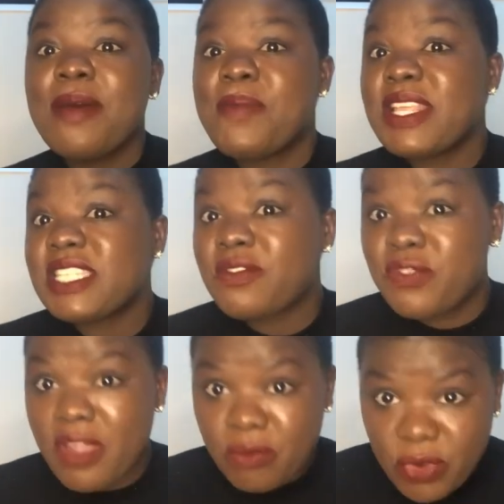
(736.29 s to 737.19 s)
Please,
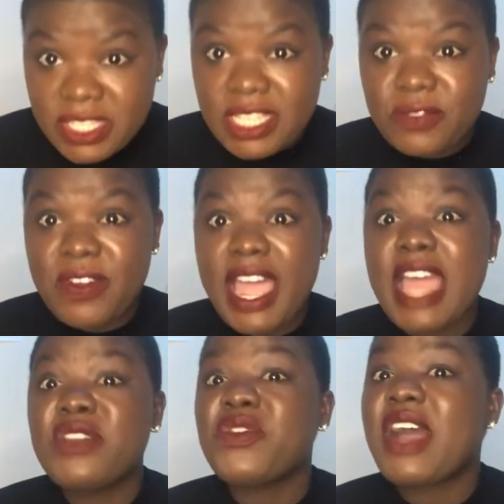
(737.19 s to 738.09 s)
if you have watched this far
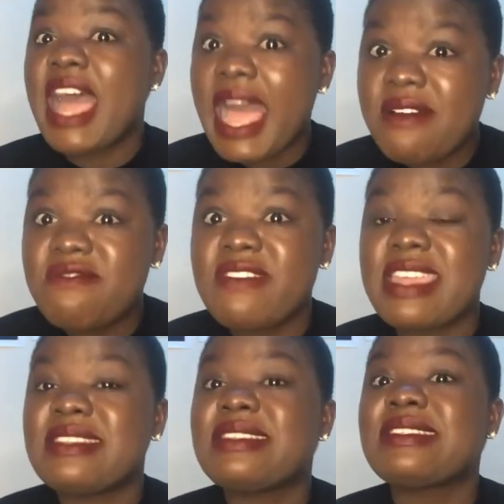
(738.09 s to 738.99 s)
and you
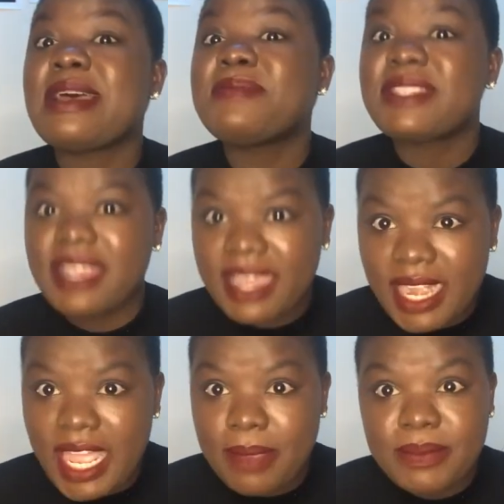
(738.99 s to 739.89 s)
haven't
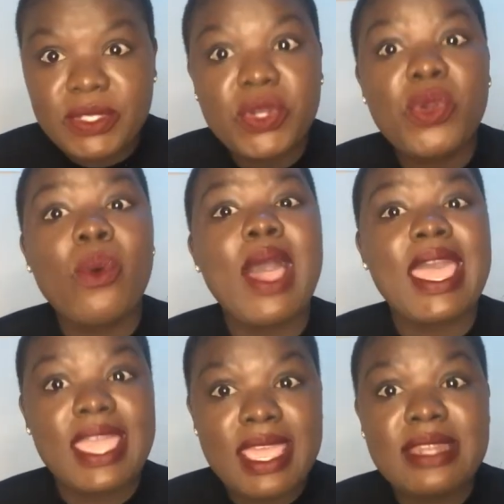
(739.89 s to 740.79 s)
subscribed, go
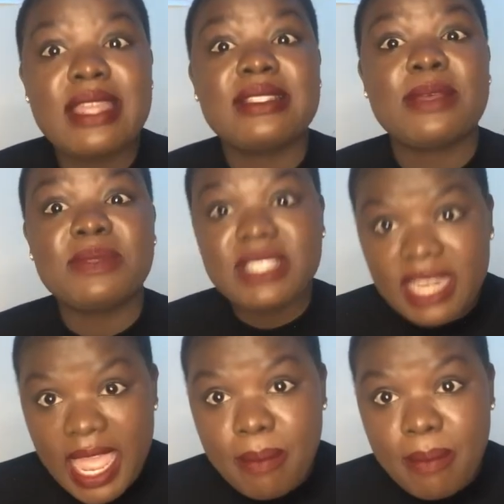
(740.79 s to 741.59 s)
ahead and subscribe.